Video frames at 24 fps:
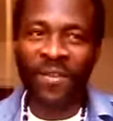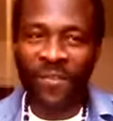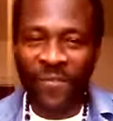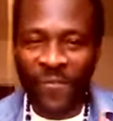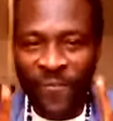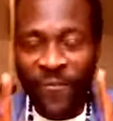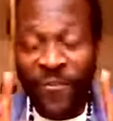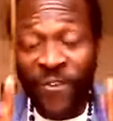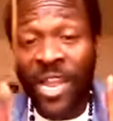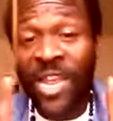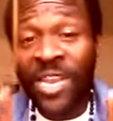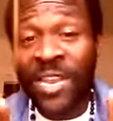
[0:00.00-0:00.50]

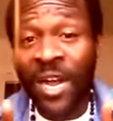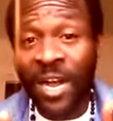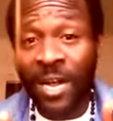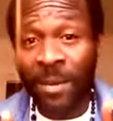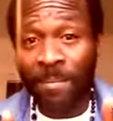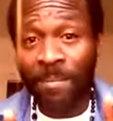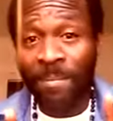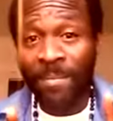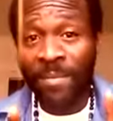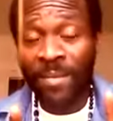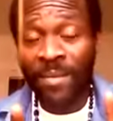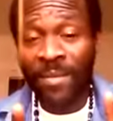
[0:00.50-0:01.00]

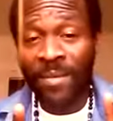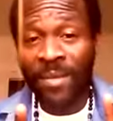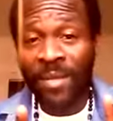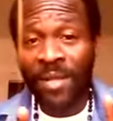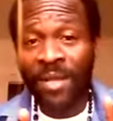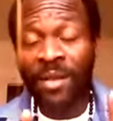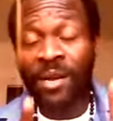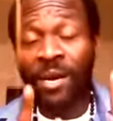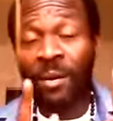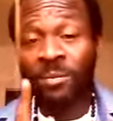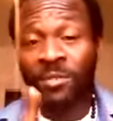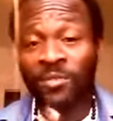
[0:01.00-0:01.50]
Freedom
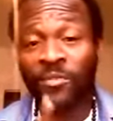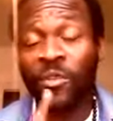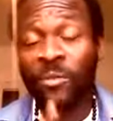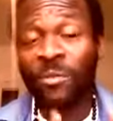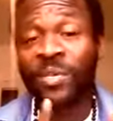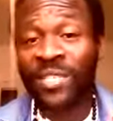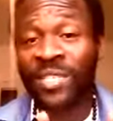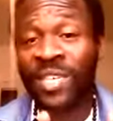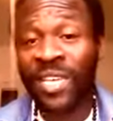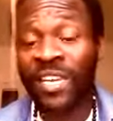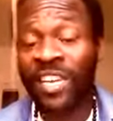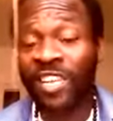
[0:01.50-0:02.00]
comes
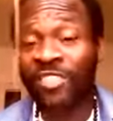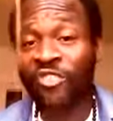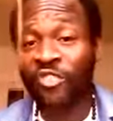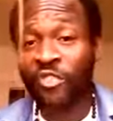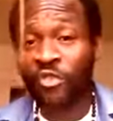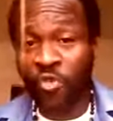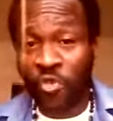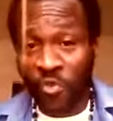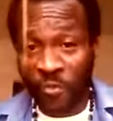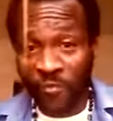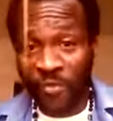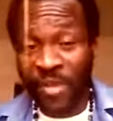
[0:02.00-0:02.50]
from seeking
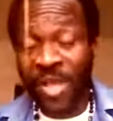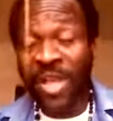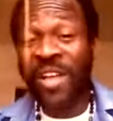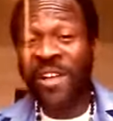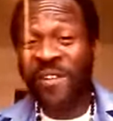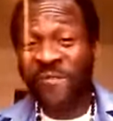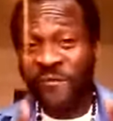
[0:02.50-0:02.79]
truth.